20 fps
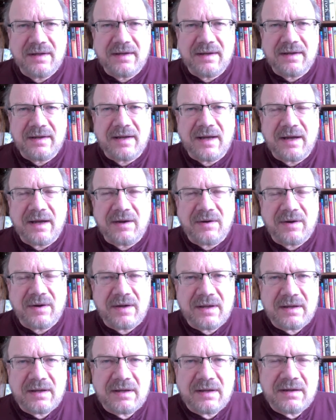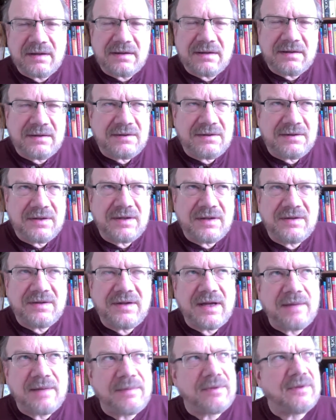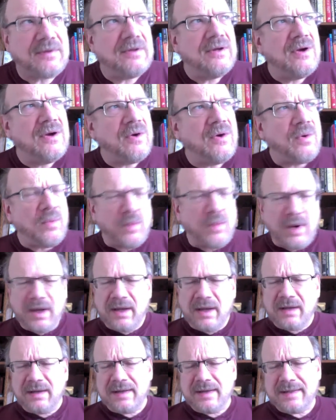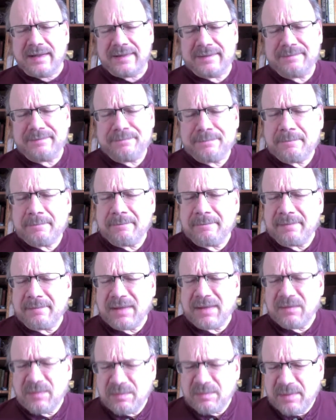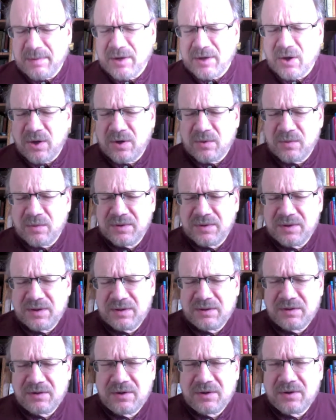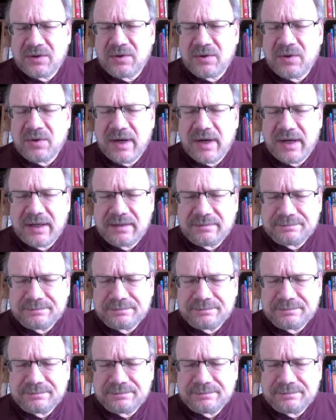Now, here's an example when my daughter was in third grade.